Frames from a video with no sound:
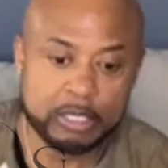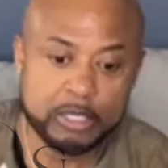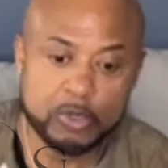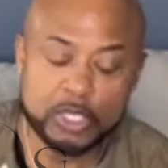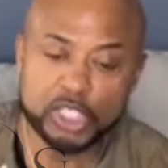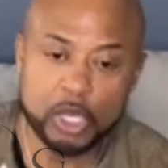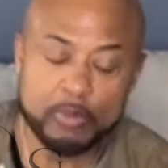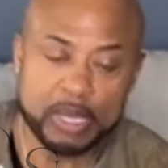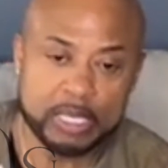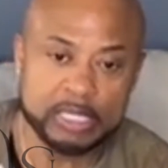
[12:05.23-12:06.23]
do the
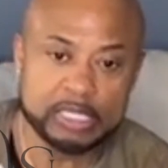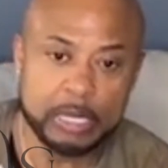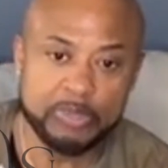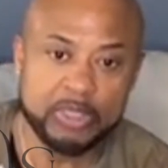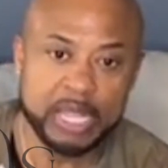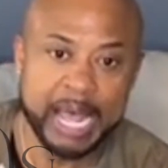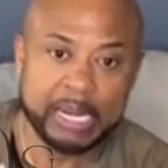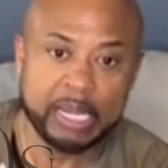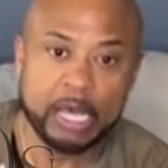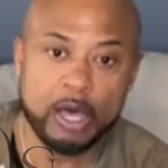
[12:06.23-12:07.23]
show, because it's something that
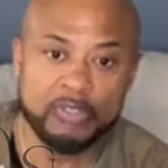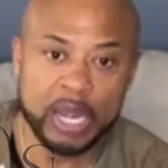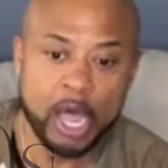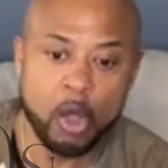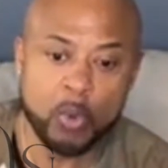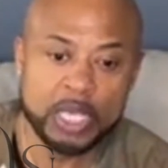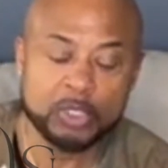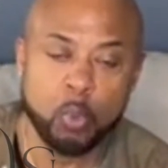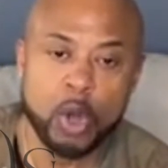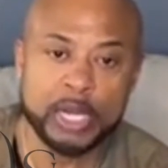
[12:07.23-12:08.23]
I loved and I
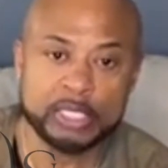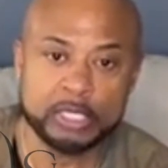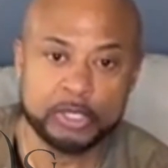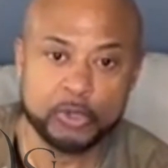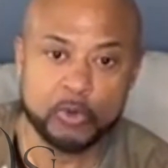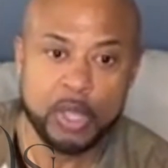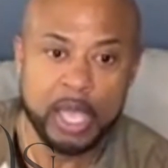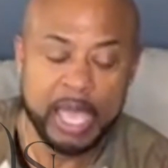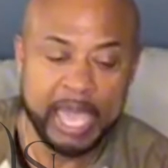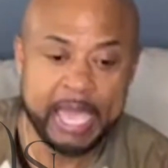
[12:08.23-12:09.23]
always wanted to do.
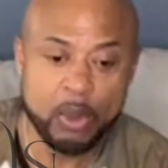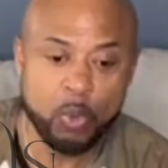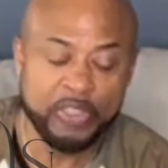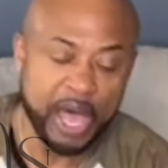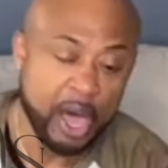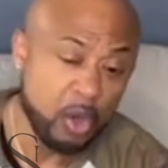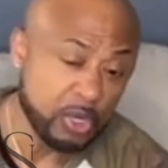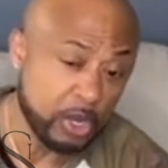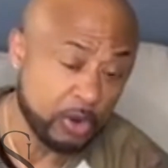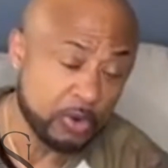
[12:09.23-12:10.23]
And
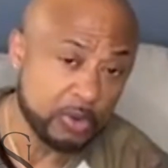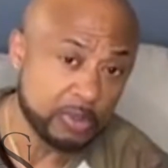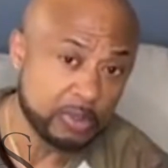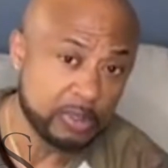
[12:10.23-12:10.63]
without her,